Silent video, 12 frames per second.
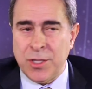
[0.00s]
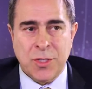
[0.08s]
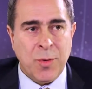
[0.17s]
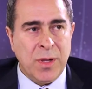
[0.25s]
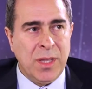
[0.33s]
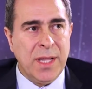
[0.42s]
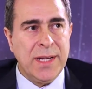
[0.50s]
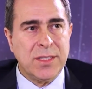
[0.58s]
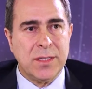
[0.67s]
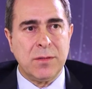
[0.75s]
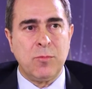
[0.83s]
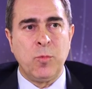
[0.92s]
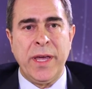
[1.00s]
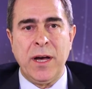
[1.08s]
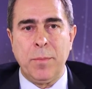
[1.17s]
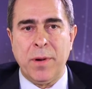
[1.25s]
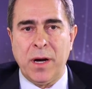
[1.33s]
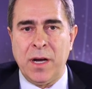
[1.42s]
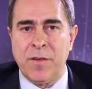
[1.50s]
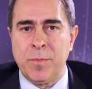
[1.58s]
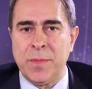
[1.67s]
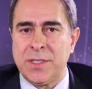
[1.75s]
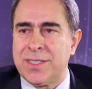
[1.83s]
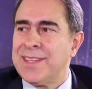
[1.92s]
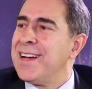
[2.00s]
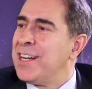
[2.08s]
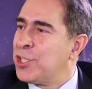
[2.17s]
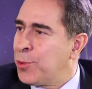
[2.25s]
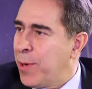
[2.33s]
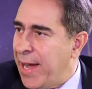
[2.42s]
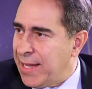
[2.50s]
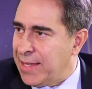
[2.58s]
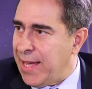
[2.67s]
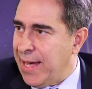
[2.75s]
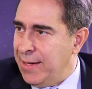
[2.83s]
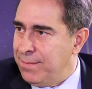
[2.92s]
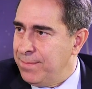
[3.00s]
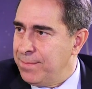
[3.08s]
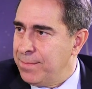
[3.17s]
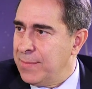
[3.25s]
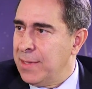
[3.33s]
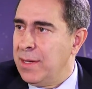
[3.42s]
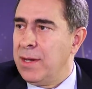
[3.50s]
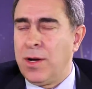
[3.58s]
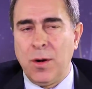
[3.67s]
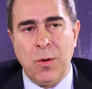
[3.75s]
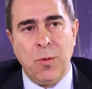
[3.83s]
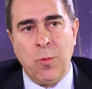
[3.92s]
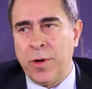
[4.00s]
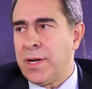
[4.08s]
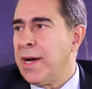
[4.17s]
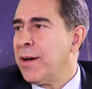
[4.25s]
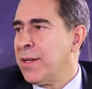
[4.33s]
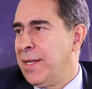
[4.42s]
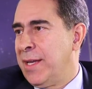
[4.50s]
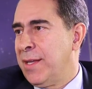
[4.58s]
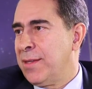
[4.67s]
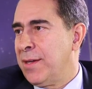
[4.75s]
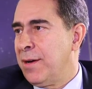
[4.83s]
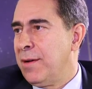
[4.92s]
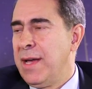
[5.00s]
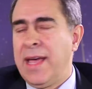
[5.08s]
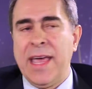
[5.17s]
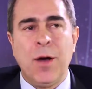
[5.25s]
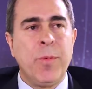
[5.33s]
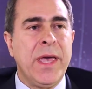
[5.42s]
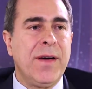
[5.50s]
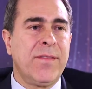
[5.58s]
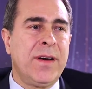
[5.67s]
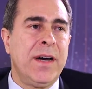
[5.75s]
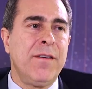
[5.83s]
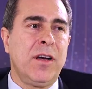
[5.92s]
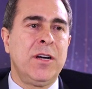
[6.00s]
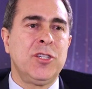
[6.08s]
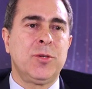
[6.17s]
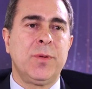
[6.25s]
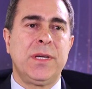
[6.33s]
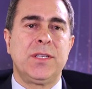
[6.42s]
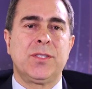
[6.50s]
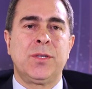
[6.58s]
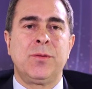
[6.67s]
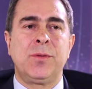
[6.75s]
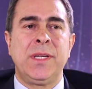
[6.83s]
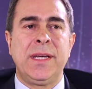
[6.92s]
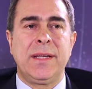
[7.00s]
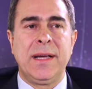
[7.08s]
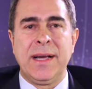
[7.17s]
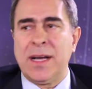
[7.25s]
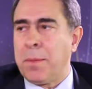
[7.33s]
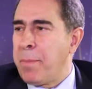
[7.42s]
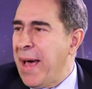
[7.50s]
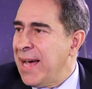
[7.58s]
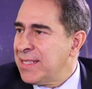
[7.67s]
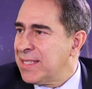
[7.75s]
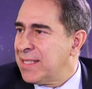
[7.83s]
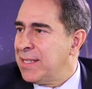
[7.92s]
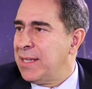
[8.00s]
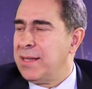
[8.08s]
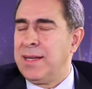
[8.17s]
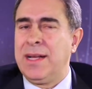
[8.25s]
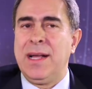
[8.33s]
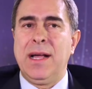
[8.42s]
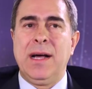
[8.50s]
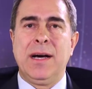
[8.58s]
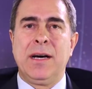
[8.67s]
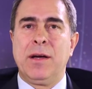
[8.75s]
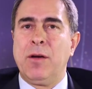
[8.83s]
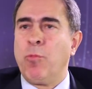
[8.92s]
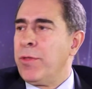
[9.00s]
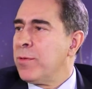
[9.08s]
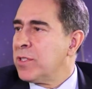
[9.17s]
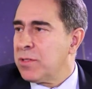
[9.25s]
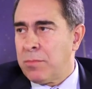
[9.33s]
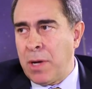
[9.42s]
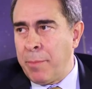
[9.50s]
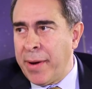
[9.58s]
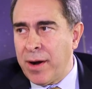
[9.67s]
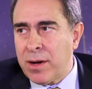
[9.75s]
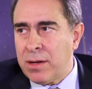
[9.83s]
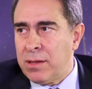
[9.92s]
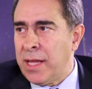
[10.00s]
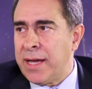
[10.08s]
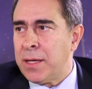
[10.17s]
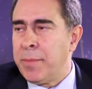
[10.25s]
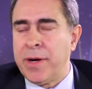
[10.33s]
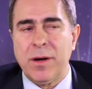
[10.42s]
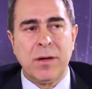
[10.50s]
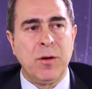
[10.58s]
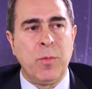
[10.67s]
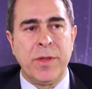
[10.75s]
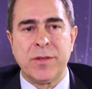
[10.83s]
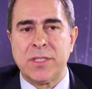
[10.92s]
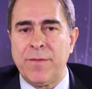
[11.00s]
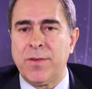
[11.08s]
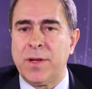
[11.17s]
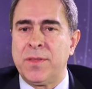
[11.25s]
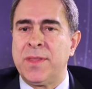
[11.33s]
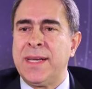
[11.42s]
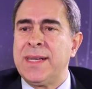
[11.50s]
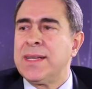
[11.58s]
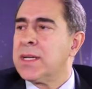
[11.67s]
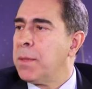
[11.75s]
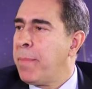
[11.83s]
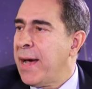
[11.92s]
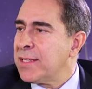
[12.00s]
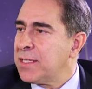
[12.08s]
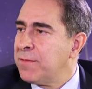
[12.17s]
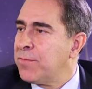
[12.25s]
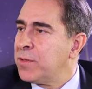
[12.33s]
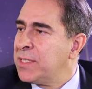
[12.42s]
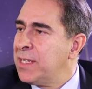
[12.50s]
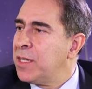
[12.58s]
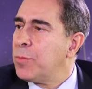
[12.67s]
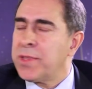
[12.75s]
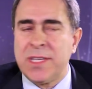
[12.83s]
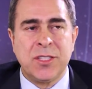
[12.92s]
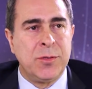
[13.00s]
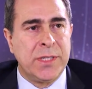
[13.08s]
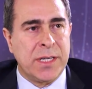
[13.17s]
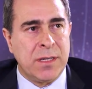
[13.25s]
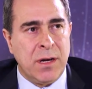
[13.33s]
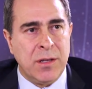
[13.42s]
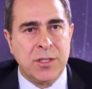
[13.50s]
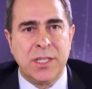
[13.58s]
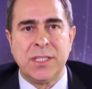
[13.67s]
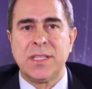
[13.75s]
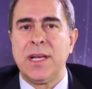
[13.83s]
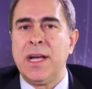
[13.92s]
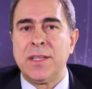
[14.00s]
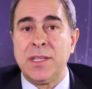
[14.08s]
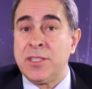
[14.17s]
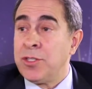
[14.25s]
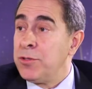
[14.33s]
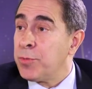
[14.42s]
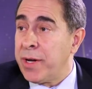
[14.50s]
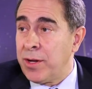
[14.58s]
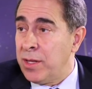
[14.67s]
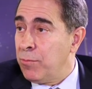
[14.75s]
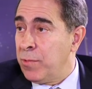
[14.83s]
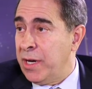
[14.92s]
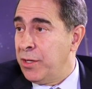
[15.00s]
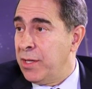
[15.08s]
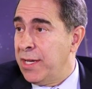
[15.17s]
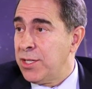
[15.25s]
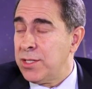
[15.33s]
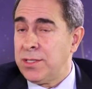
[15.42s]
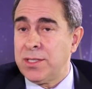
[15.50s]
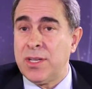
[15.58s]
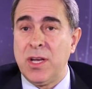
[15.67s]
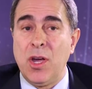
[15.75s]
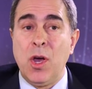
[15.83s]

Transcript: So unless we help our governments attract that, we're not going to get there. And we have countries who need capacity, whether it's Latin America, whether it's Africa, they need capacity for dealing with these new technologies, these new regulations.